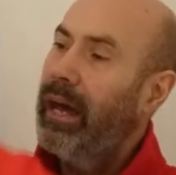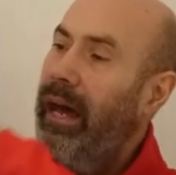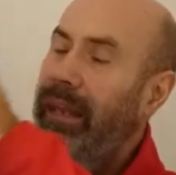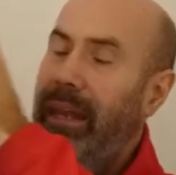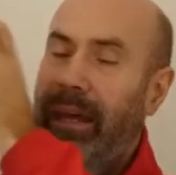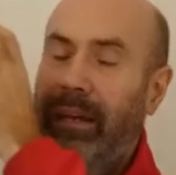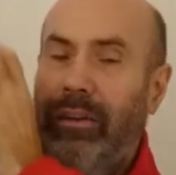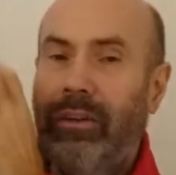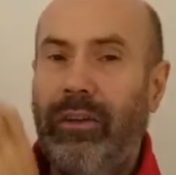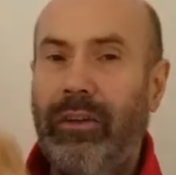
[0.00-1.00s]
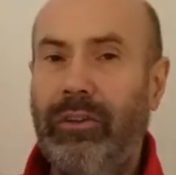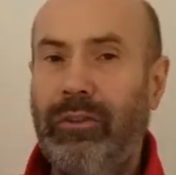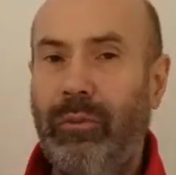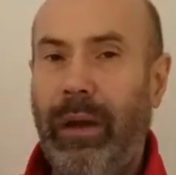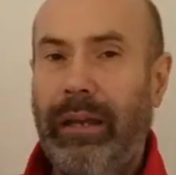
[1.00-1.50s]
and then
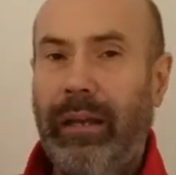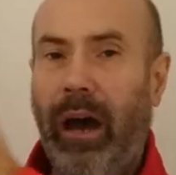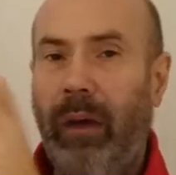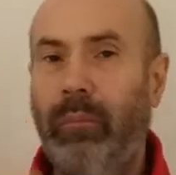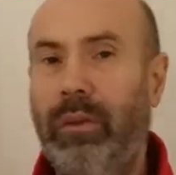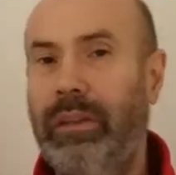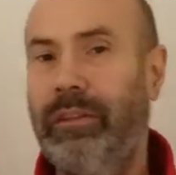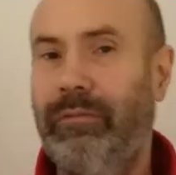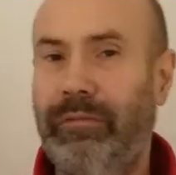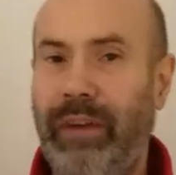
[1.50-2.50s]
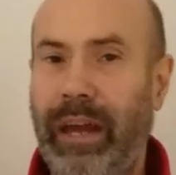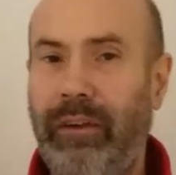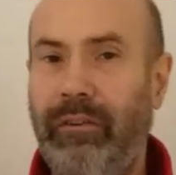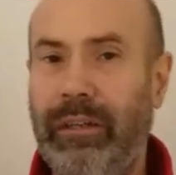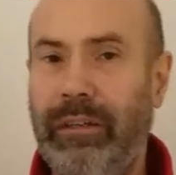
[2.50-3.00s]
you end up with this
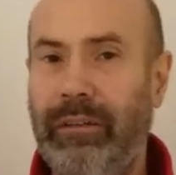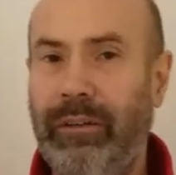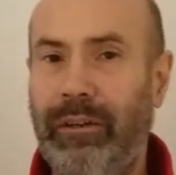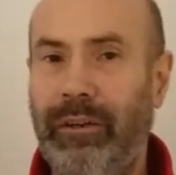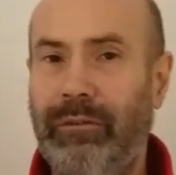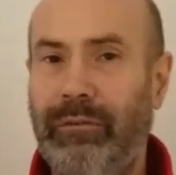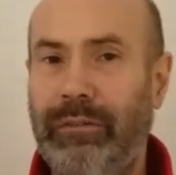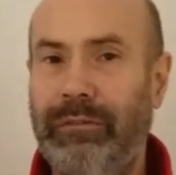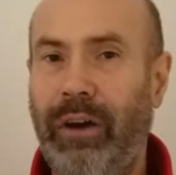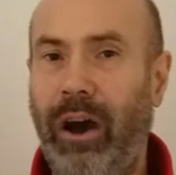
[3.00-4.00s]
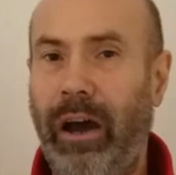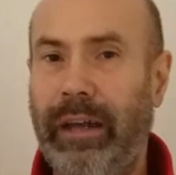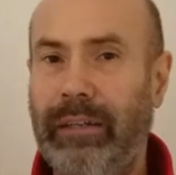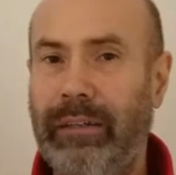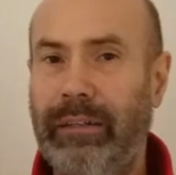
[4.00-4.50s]
very
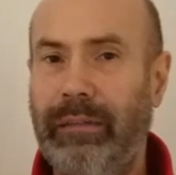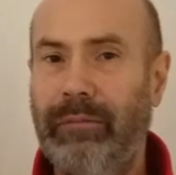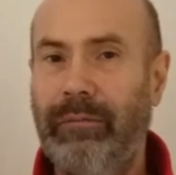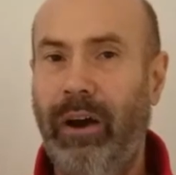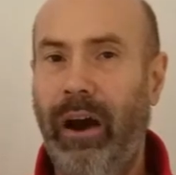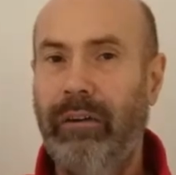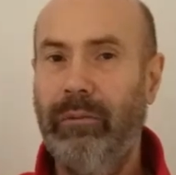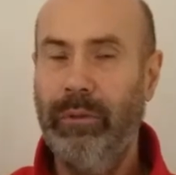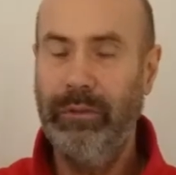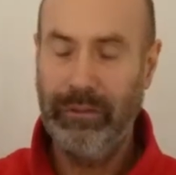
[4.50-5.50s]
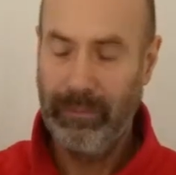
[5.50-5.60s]
refined environment.